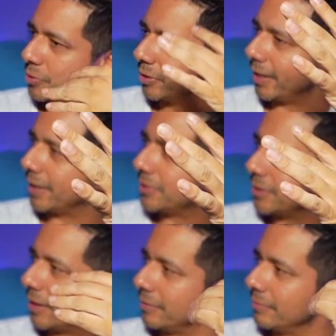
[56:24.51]
You can't
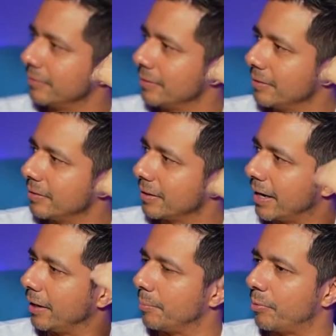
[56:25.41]
set kind
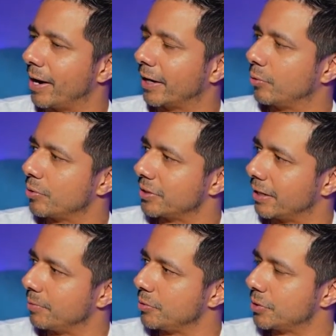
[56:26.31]
of the bracket orders that I'm
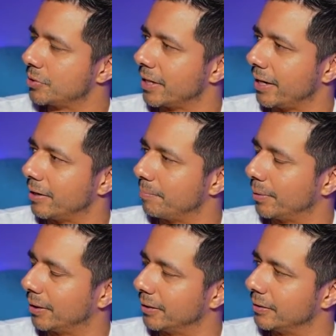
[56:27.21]
used to setting up
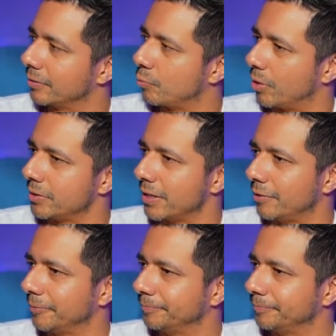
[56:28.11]
on Quantower.